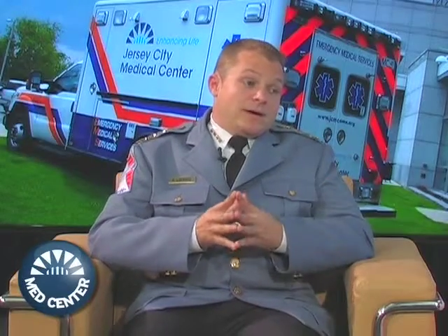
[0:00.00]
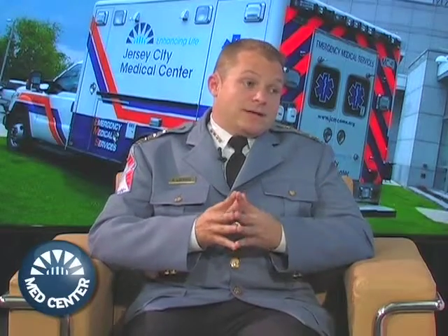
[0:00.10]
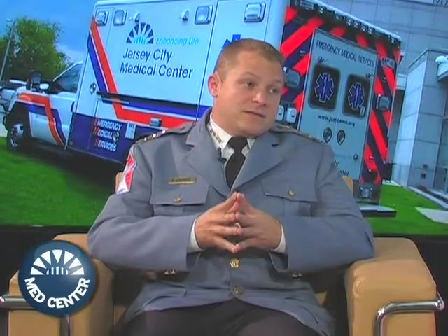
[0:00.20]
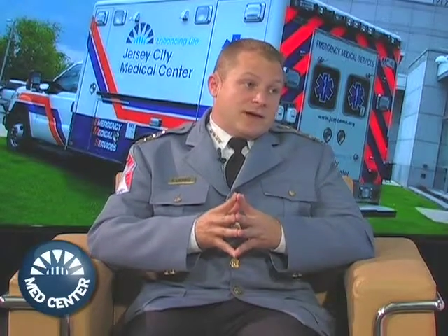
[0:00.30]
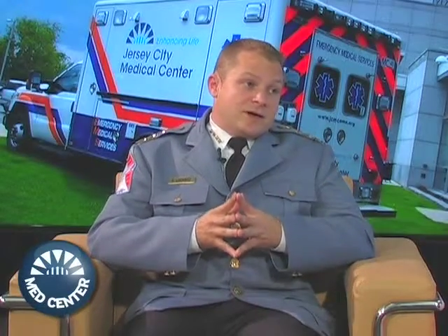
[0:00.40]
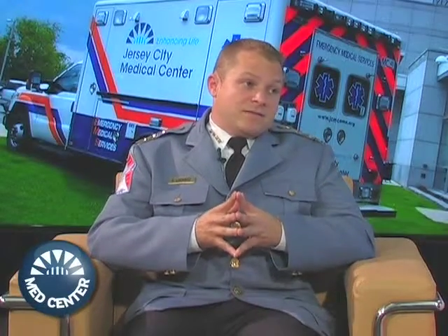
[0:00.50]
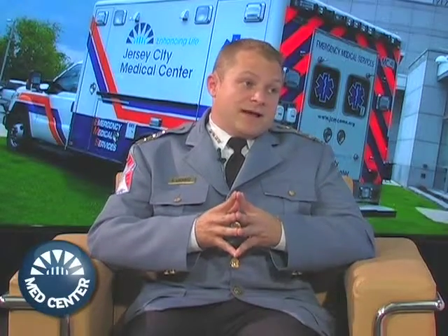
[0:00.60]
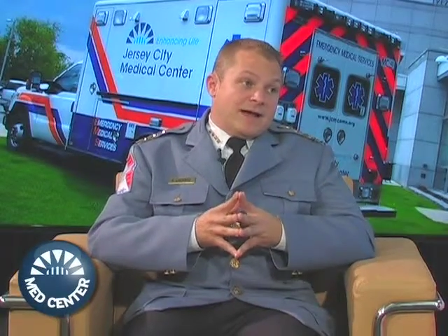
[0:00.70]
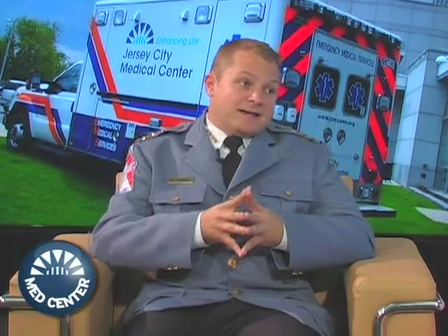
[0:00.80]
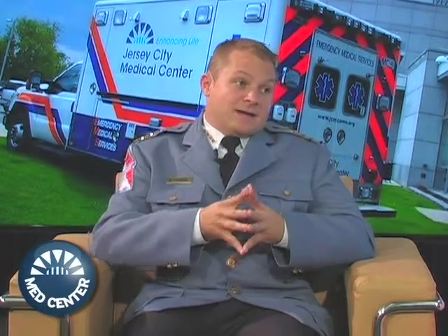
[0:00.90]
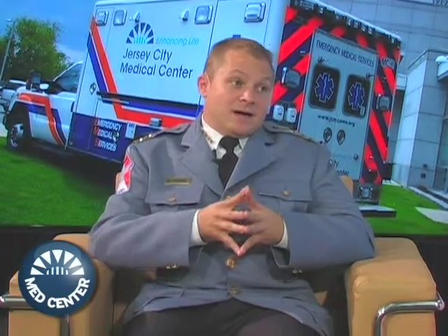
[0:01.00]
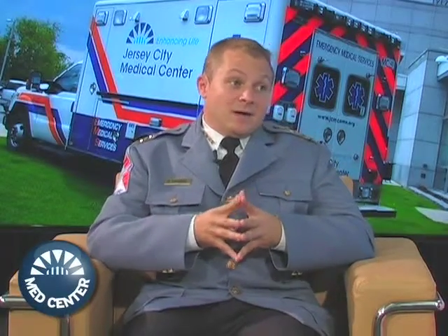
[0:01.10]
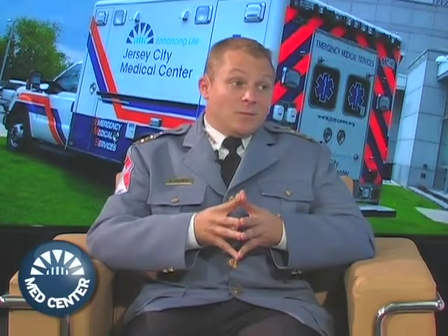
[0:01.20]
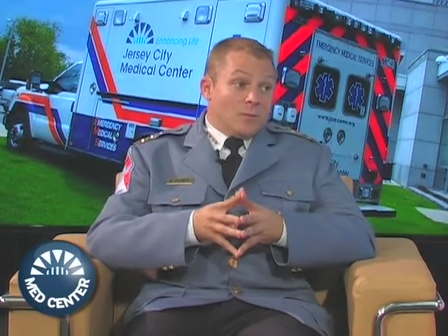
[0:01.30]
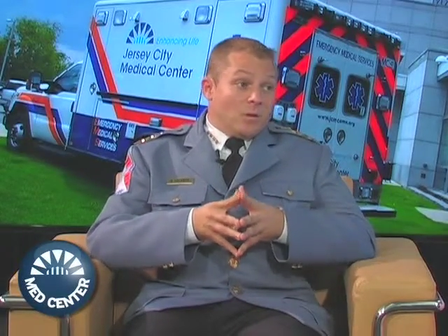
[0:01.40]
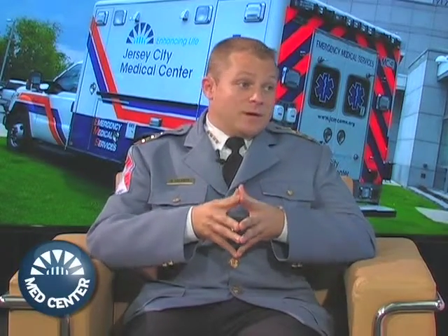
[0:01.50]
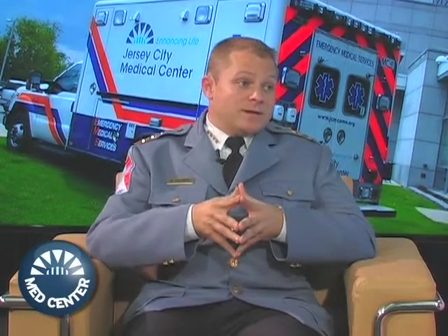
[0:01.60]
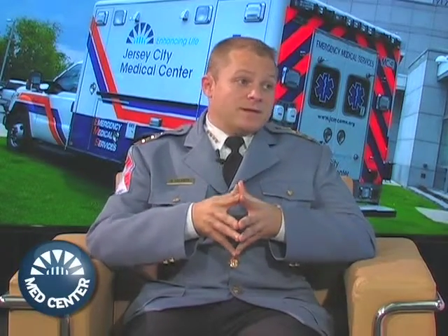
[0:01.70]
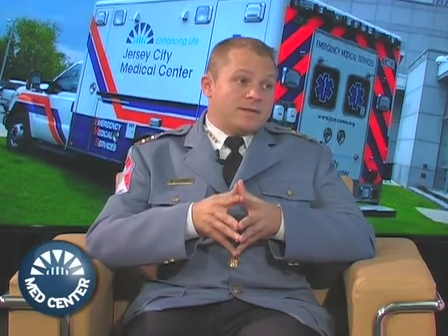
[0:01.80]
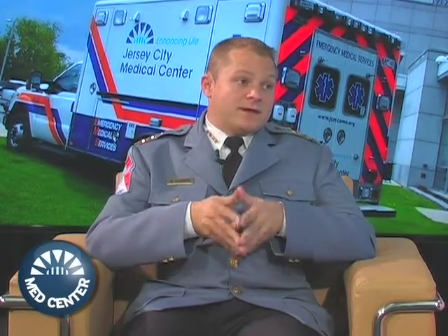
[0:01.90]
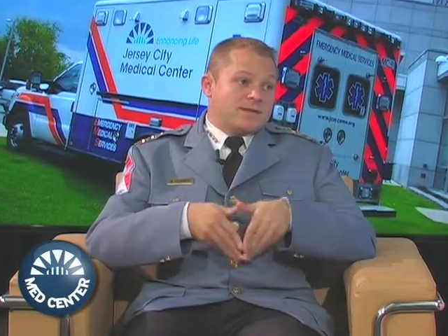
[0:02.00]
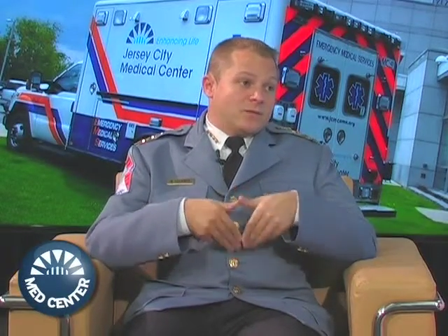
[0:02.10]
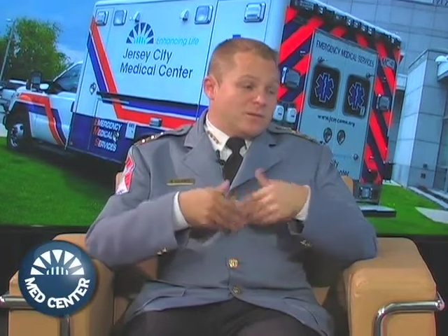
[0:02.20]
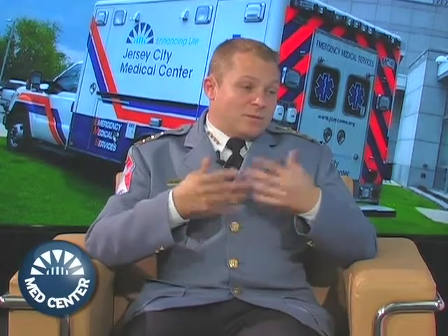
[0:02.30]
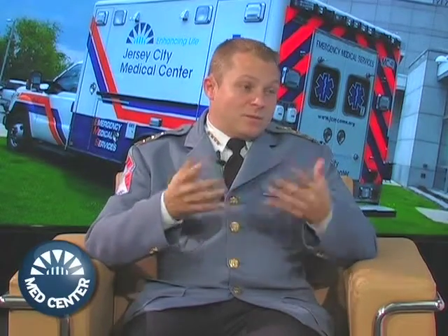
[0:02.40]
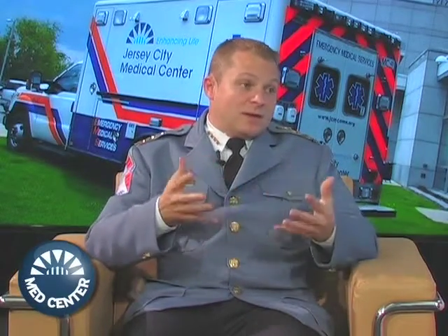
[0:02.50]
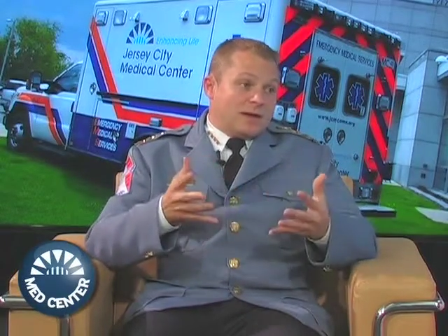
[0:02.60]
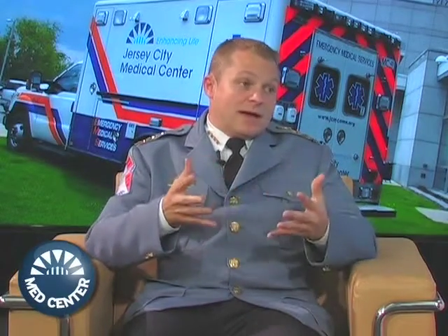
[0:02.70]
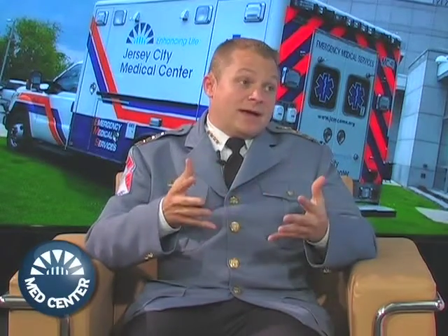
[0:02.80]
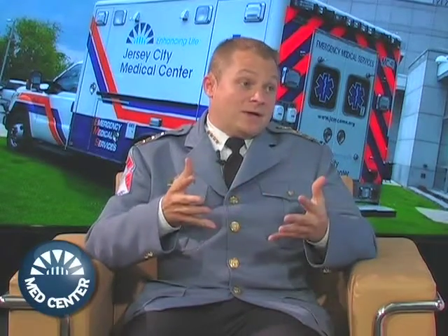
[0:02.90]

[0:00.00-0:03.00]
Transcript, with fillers: As a matter of fact, um, one of the things that we've been looking at